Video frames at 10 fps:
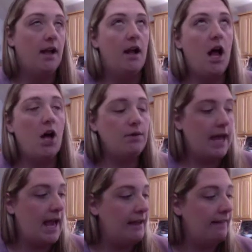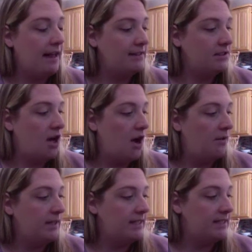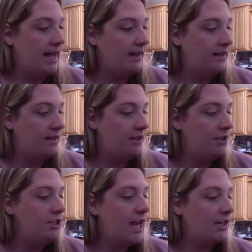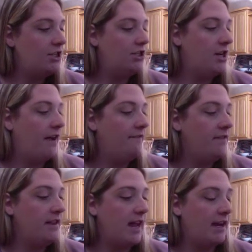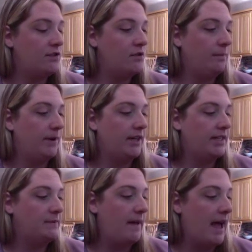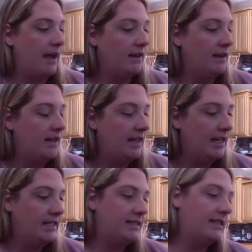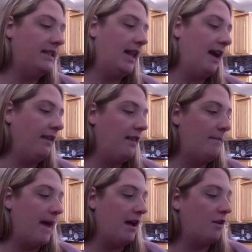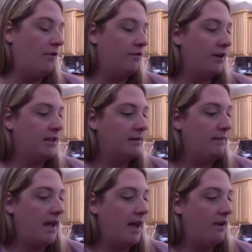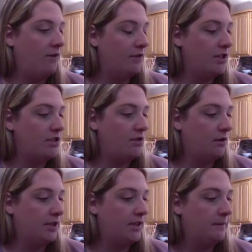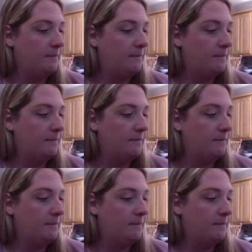Okay, let's go, he said. Jack shoved the dinosaur book in his pack. He slung the back over his shoulder,